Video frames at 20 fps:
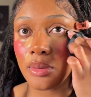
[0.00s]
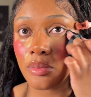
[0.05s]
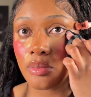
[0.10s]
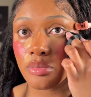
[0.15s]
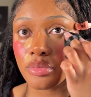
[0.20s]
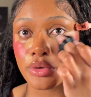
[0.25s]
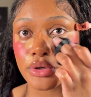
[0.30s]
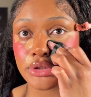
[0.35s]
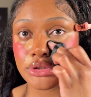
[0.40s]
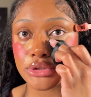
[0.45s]

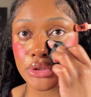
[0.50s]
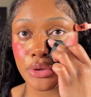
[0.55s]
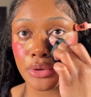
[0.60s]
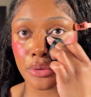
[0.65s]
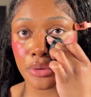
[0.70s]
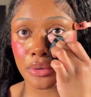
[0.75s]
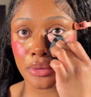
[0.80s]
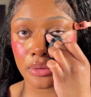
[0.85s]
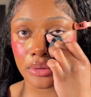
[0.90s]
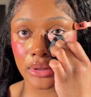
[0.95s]
brush
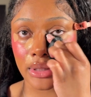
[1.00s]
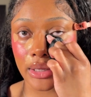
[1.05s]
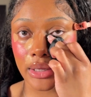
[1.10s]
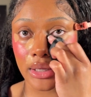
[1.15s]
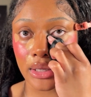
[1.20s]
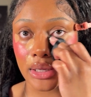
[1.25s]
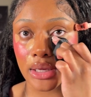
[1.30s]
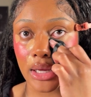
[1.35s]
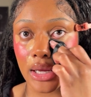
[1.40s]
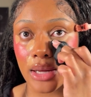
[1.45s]
girl.
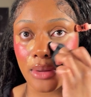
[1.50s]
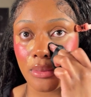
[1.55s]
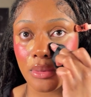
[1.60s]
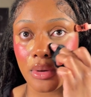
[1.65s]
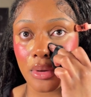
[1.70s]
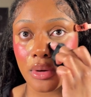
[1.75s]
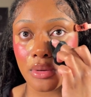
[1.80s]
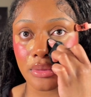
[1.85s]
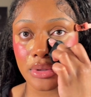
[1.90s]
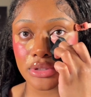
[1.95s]
Like, I will
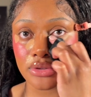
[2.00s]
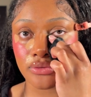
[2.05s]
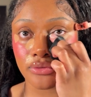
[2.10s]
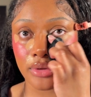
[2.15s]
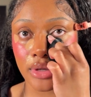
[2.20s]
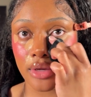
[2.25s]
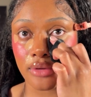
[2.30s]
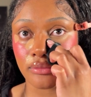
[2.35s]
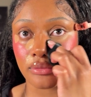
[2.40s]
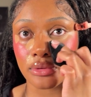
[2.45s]
always
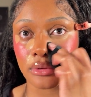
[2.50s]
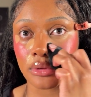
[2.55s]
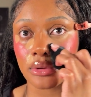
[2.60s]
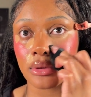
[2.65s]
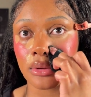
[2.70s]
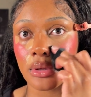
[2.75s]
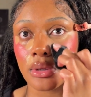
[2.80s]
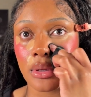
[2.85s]
forever